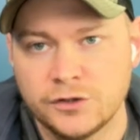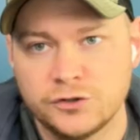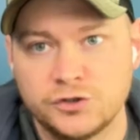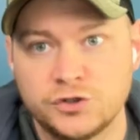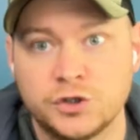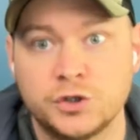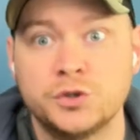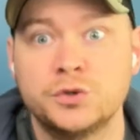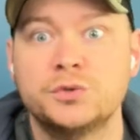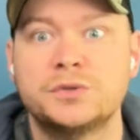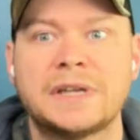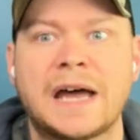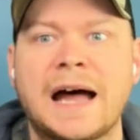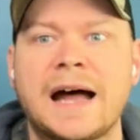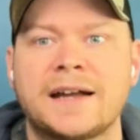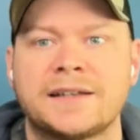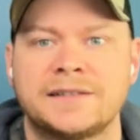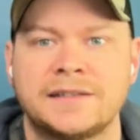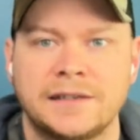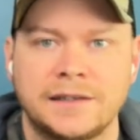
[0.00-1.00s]
too
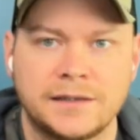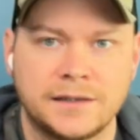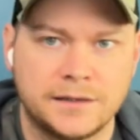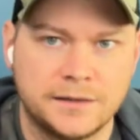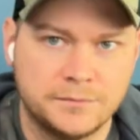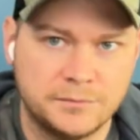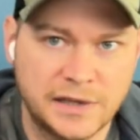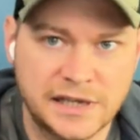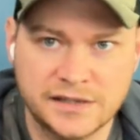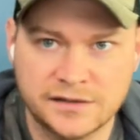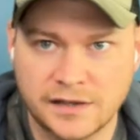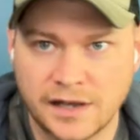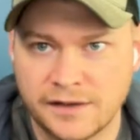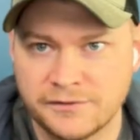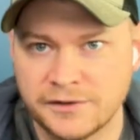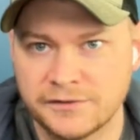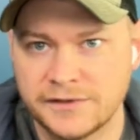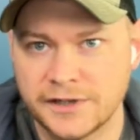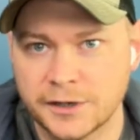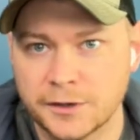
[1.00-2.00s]
toxic based off
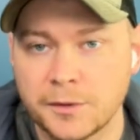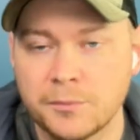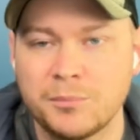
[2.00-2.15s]
of their